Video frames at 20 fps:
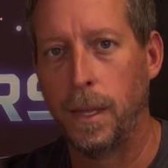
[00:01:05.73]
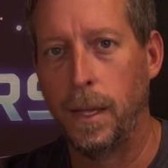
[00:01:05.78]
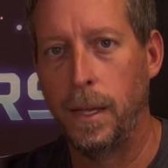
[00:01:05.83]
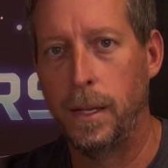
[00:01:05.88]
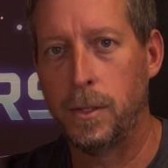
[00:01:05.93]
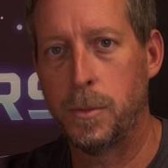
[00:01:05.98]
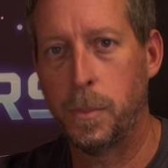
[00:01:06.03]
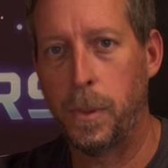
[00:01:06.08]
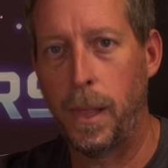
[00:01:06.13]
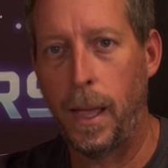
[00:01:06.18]

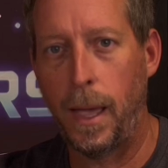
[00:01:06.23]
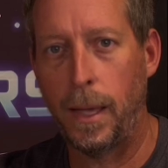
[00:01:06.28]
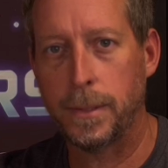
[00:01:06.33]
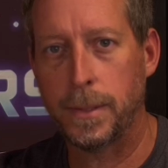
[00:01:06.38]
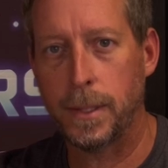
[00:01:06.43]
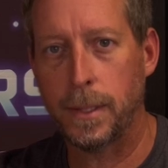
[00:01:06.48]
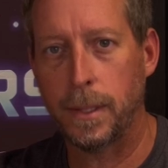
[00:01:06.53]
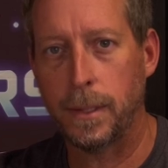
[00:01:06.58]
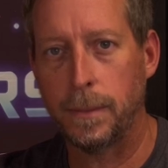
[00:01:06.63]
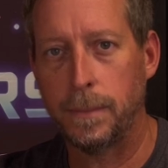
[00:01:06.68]
It's
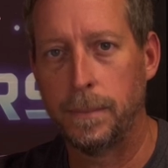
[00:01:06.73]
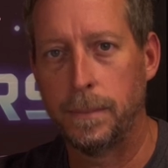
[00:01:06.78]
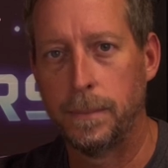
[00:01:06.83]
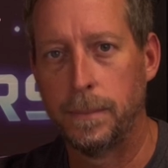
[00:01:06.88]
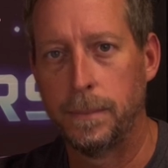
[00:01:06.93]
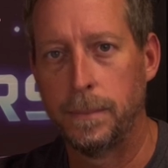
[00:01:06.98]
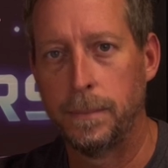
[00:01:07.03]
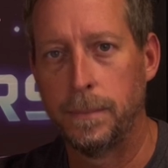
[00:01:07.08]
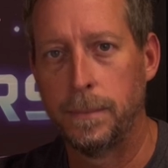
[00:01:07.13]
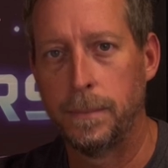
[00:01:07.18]
plastic.
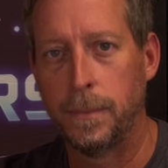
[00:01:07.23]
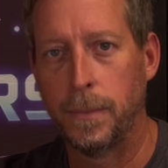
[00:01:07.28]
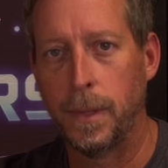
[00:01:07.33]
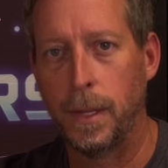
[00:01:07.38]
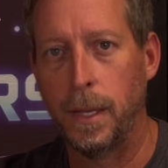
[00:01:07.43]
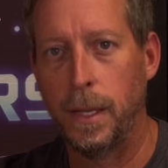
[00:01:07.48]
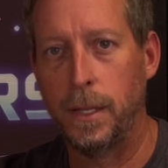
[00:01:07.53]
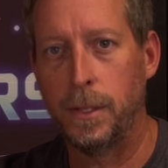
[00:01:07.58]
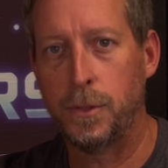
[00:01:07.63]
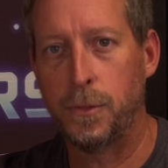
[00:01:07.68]

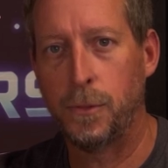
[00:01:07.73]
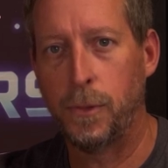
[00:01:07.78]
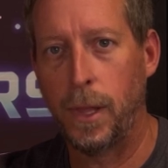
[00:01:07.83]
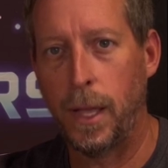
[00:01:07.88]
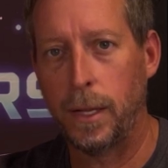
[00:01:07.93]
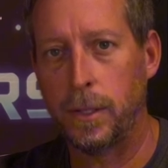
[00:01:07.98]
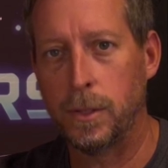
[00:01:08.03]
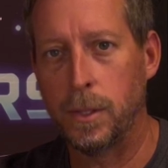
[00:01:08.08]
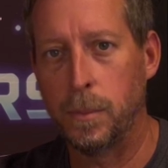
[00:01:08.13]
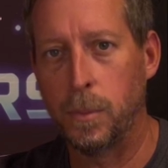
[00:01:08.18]
It's
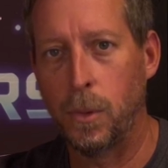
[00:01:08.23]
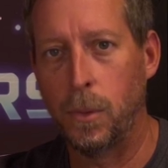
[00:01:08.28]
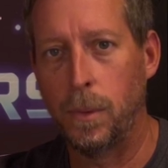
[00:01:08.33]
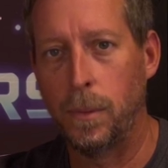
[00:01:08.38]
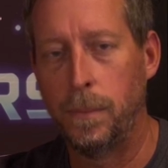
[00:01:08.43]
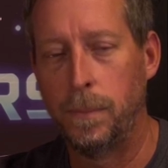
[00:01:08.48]
flexible.